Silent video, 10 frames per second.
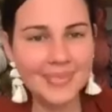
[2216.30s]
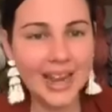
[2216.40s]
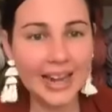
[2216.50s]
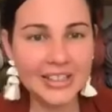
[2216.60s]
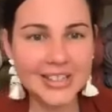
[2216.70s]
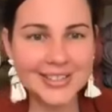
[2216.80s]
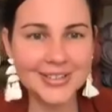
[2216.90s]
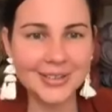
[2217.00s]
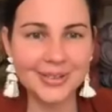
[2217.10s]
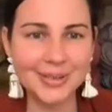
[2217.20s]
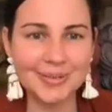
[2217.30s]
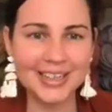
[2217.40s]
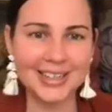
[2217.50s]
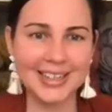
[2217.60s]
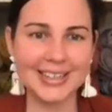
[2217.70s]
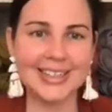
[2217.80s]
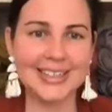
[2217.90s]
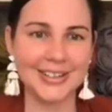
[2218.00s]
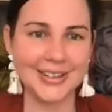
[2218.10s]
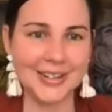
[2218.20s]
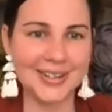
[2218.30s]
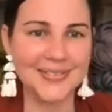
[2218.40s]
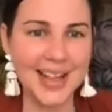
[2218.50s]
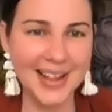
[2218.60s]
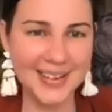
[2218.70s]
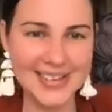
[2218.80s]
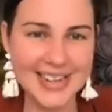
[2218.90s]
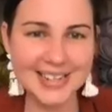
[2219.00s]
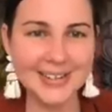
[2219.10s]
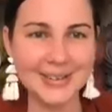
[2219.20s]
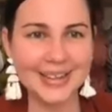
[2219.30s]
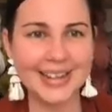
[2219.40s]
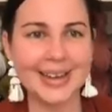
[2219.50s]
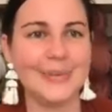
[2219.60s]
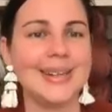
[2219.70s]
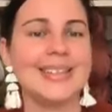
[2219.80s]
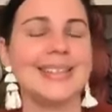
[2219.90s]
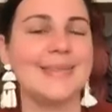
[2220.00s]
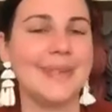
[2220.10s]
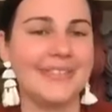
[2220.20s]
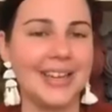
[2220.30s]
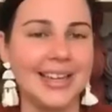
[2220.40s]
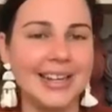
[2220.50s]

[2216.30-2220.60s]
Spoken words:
And she's not normally a cuddly dog. She's normally happy to sit at my feet.